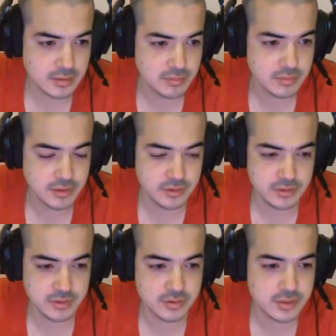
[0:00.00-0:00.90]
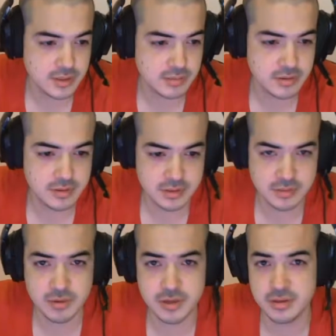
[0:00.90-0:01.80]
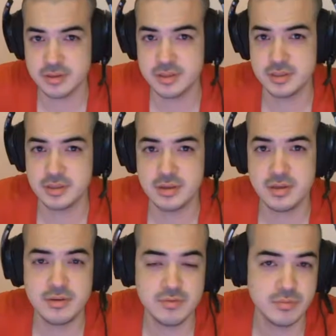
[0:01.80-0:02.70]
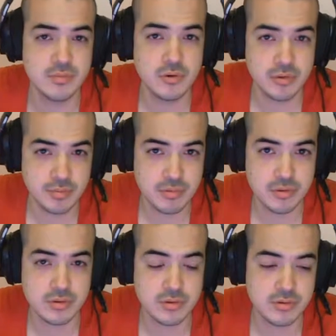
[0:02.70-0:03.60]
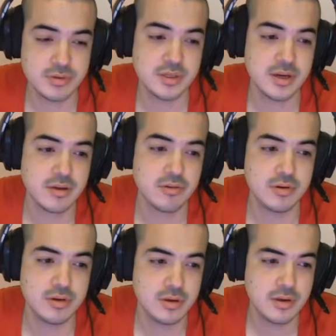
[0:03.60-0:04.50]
we're not in a stable. This is why this is even more important to us, actually.